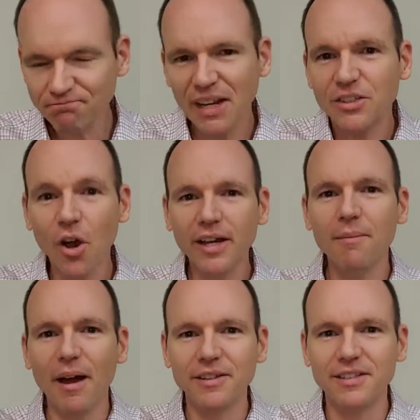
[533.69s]
it's talking
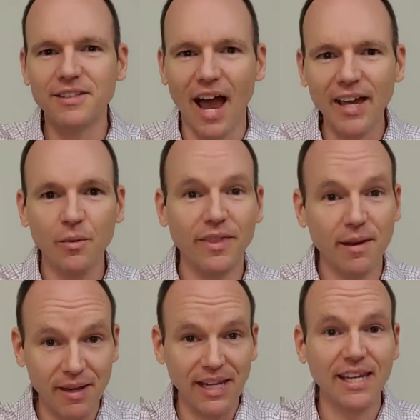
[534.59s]
about dying with
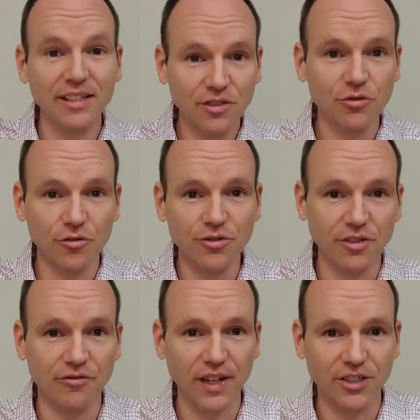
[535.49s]
him in his
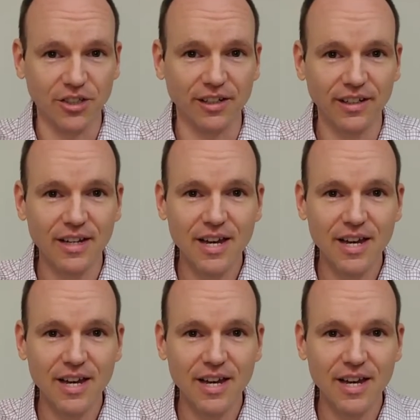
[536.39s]
crucifixion.